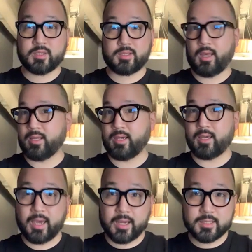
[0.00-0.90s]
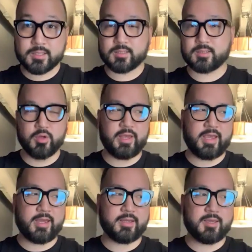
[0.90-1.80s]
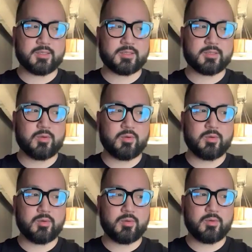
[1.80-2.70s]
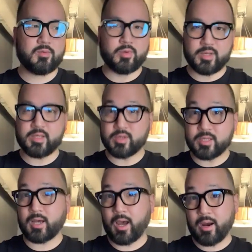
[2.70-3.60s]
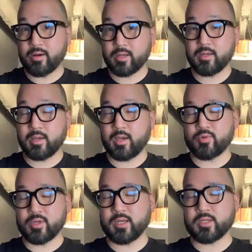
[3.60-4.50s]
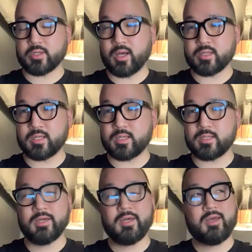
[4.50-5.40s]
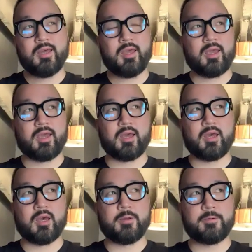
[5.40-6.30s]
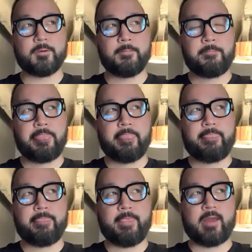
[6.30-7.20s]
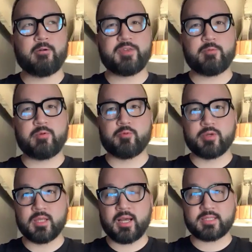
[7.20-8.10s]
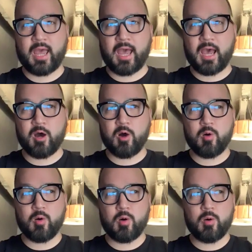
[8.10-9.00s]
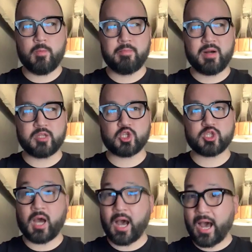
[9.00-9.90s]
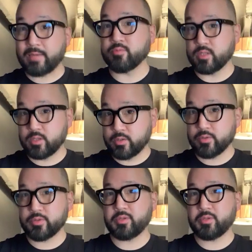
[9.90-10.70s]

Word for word: L A X, and it gets really, really tiring and really exhausting. And I don't think we realize how much time we lose